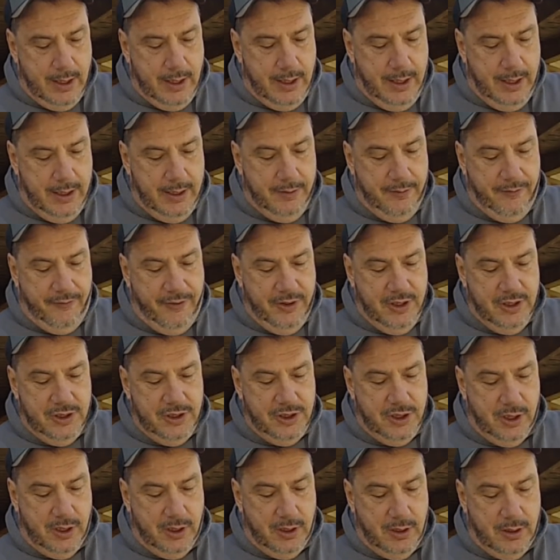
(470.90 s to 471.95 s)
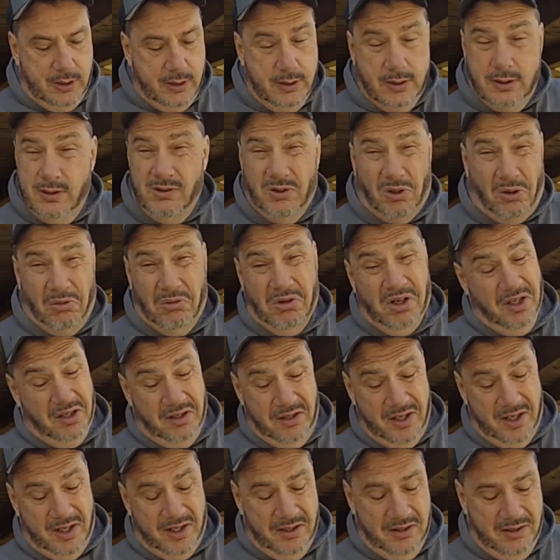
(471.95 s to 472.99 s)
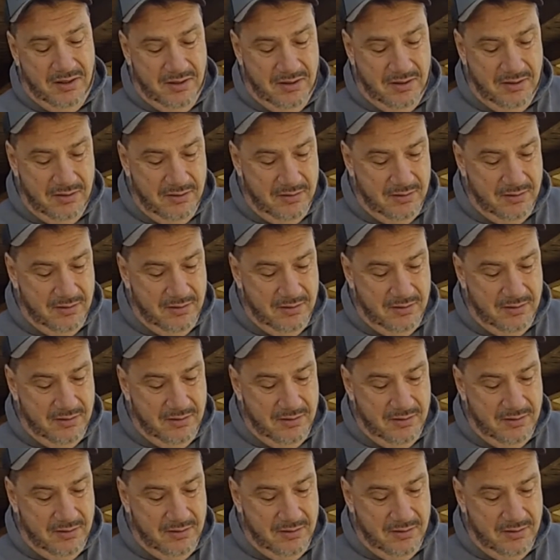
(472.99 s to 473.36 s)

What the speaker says: in a vision or in none,